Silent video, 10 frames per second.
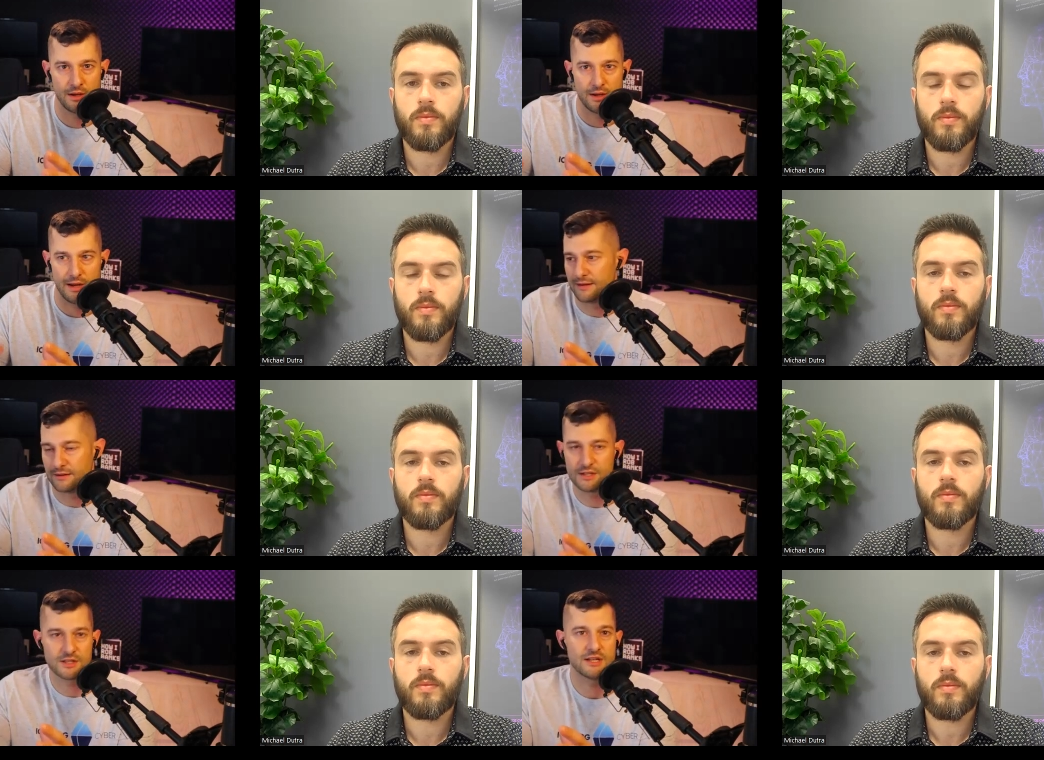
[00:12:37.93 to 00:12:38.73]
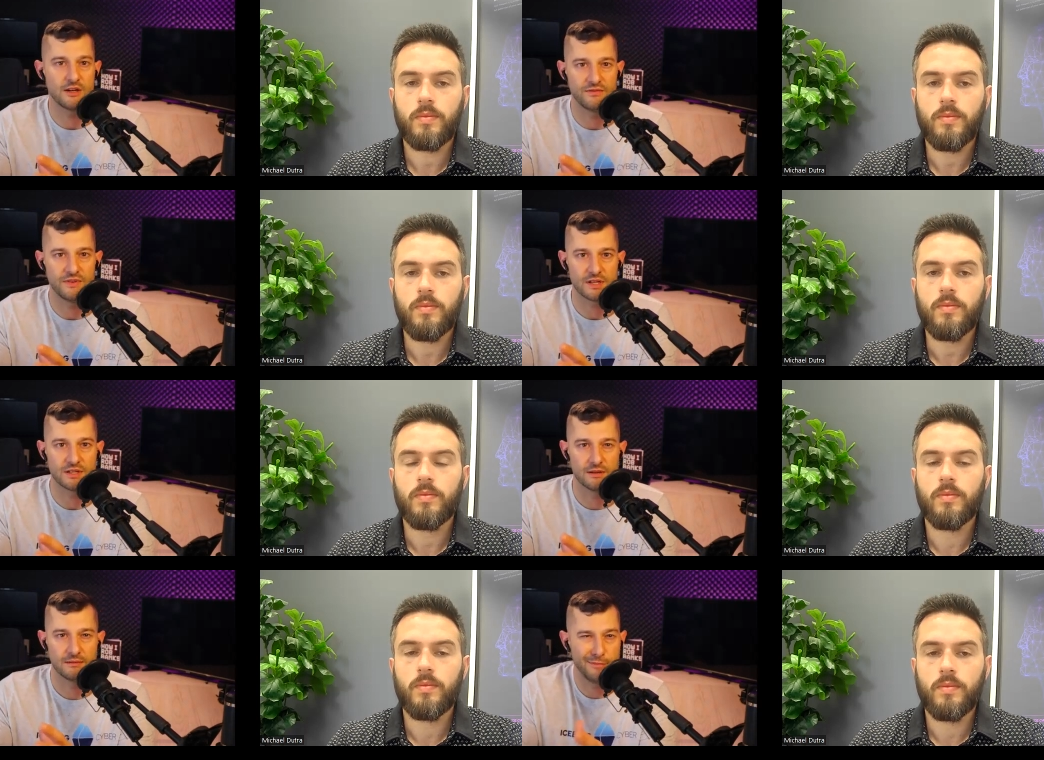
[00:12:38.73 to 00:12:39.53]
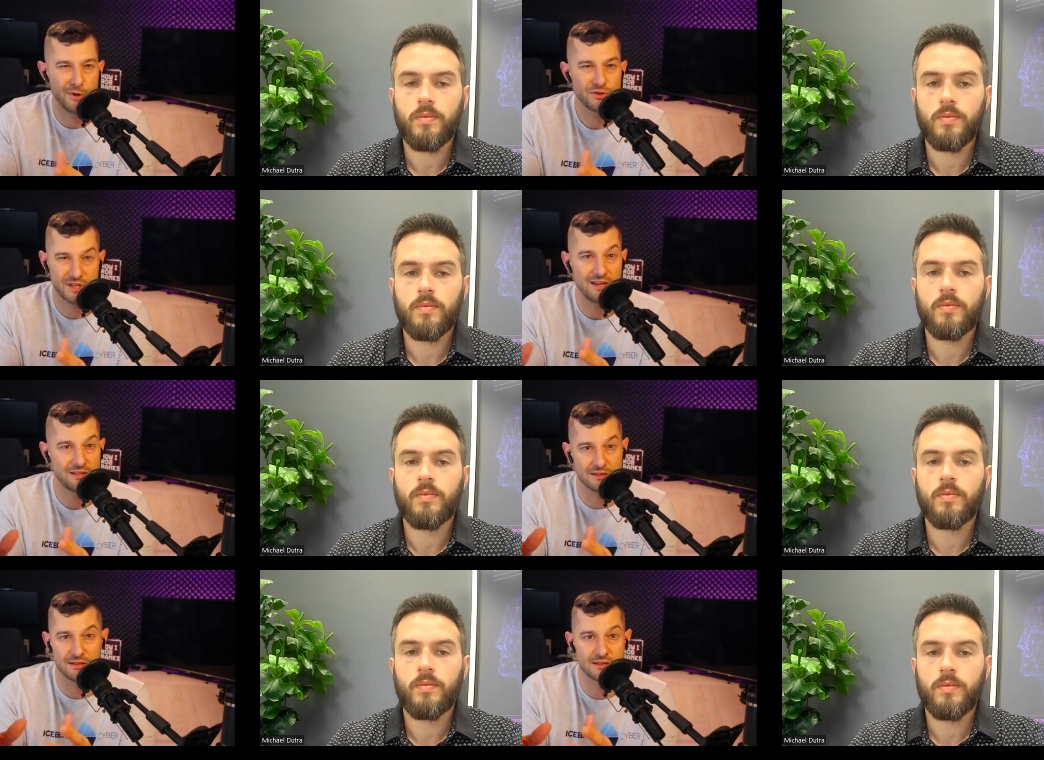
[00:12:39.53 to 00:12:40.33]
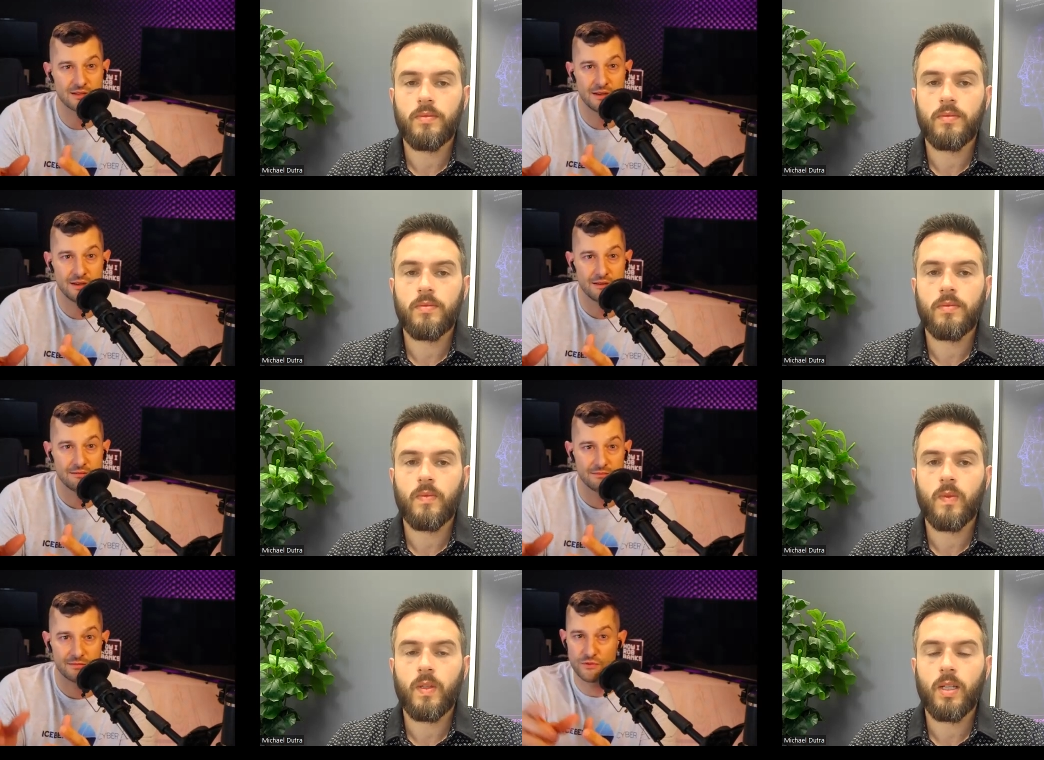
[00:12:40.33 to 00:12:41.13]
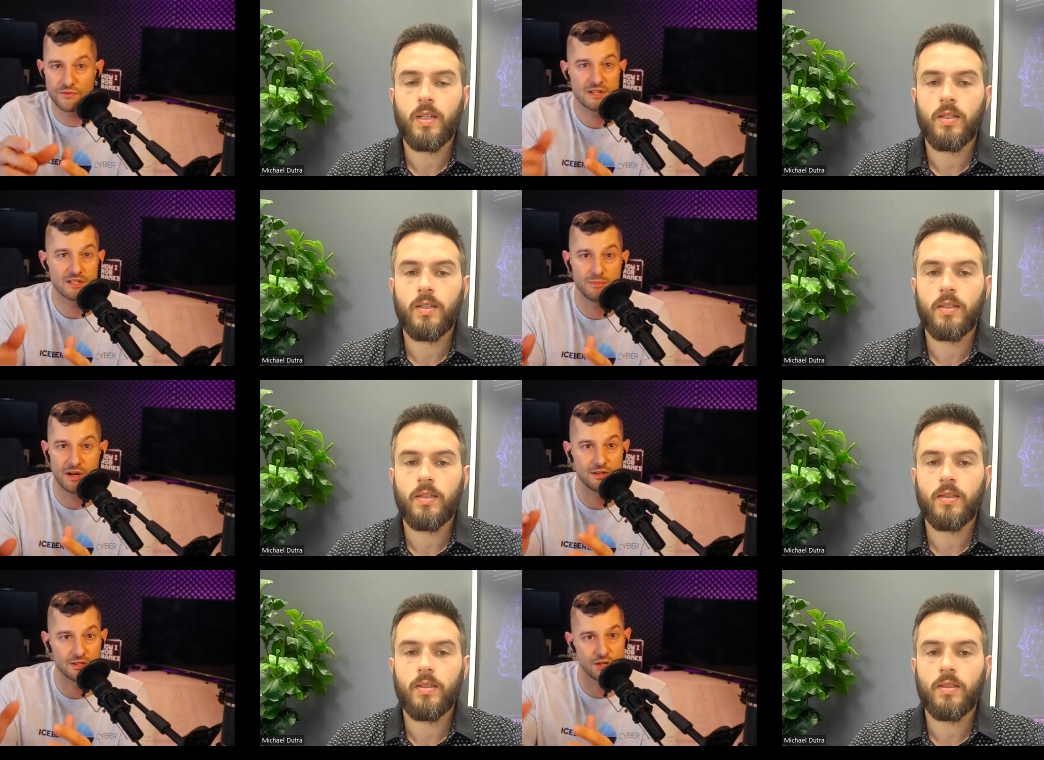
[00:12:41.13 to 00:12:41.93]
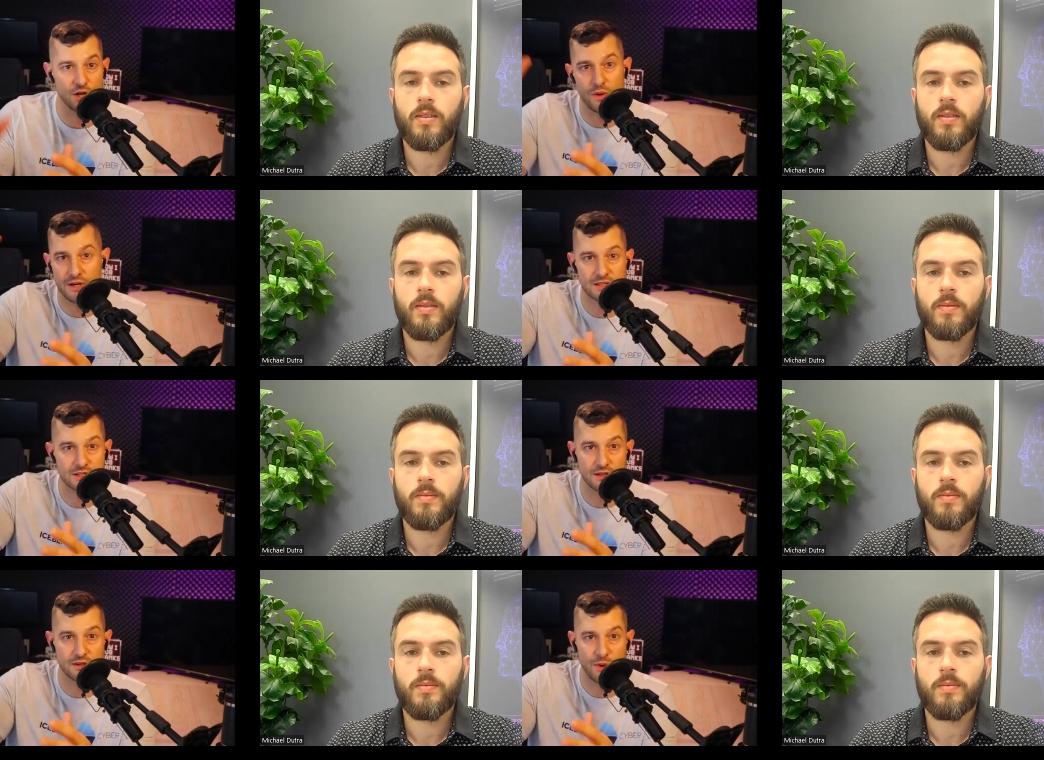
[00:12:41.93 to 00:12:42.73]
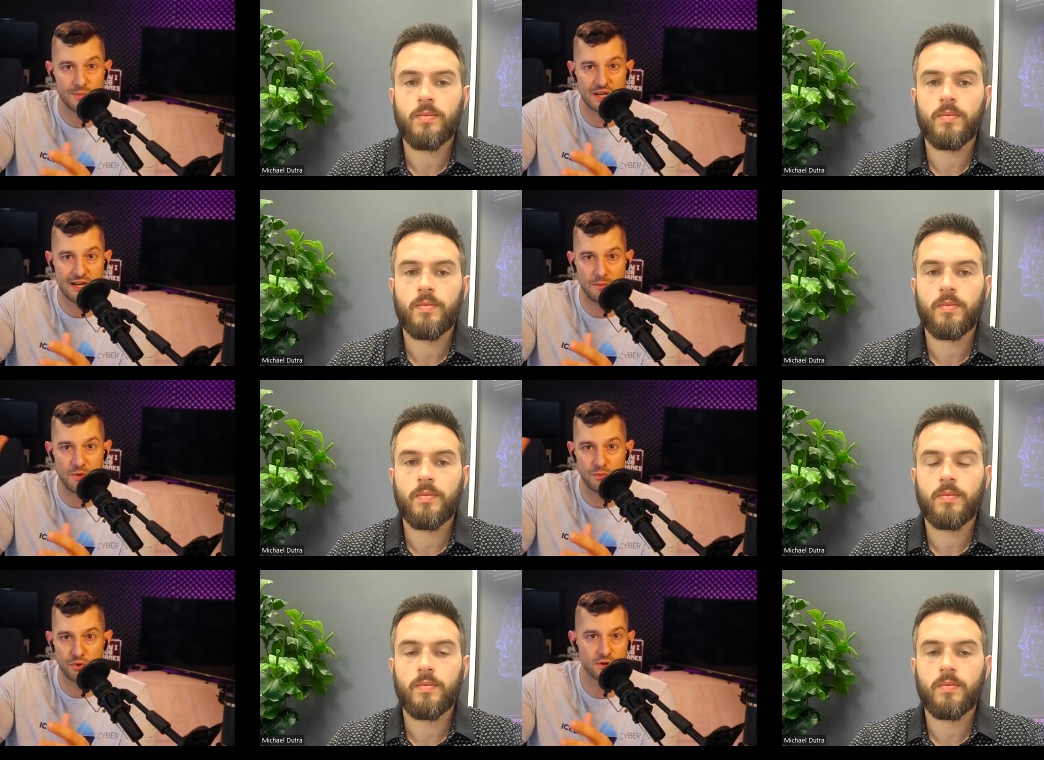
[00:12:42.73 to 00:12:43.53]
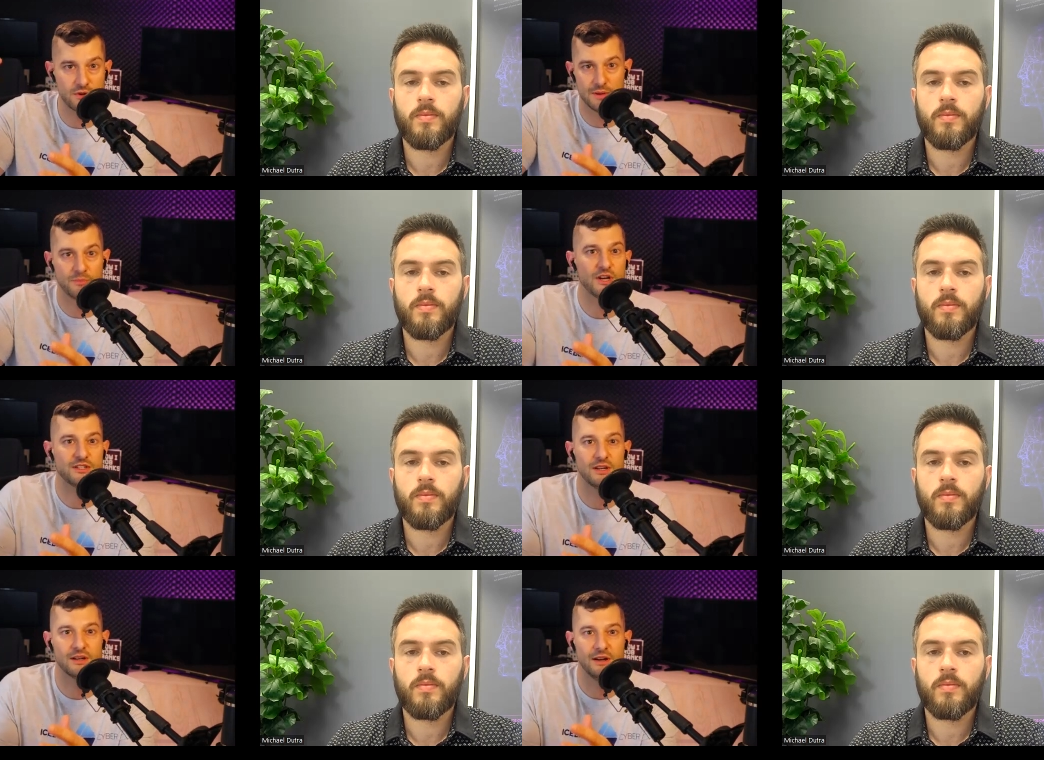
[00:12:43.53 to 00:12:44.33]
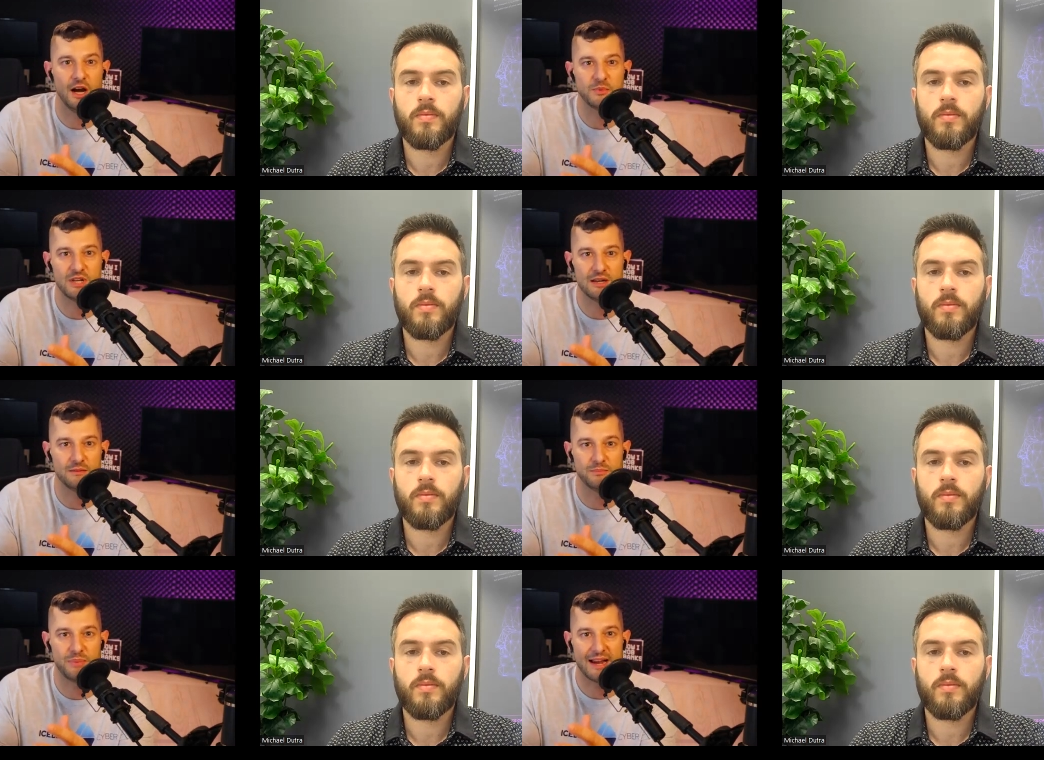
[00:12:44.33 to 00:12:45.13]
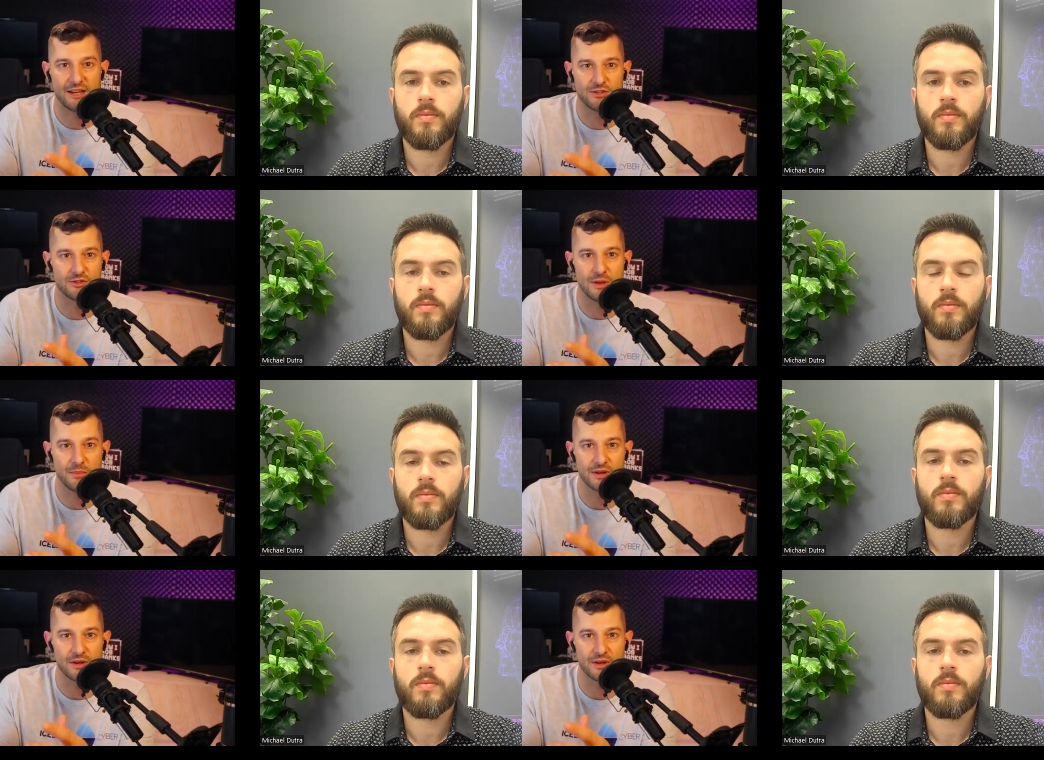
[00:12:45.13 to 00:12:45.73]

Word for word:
Speaker 1: And this is how you fix it. Most cases, you fix it by just going into the website admin portal and pressing update package or something.